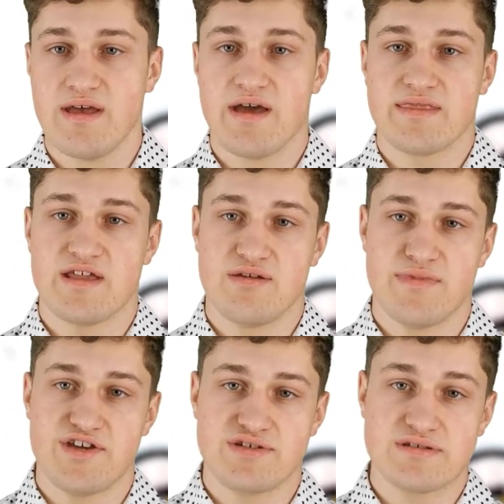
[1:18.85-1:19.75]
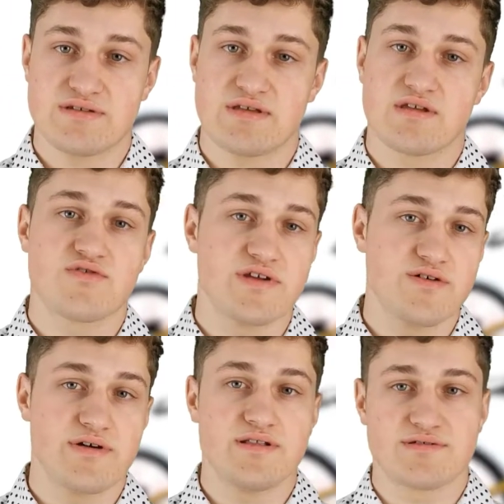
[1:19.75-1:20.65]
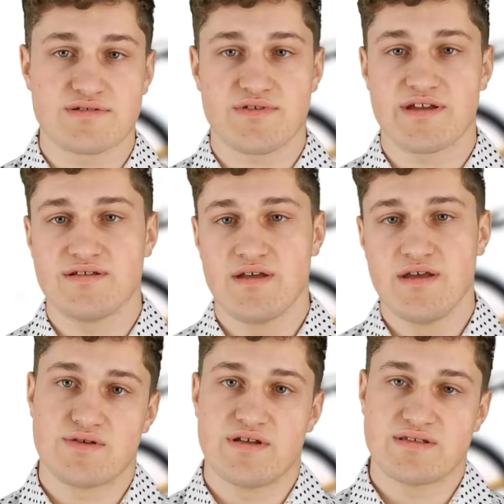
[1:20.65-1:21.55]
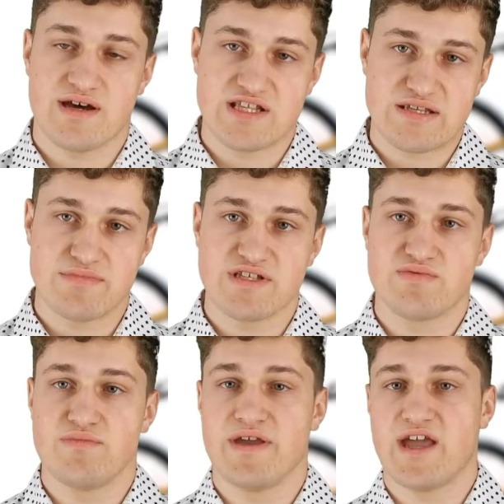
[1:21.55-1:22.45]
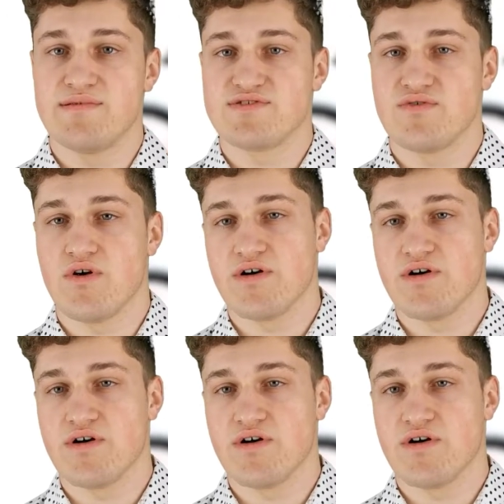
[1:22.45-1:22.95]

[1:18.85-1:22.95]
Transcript: and animations in Creo Illustrate, so that customers will be able to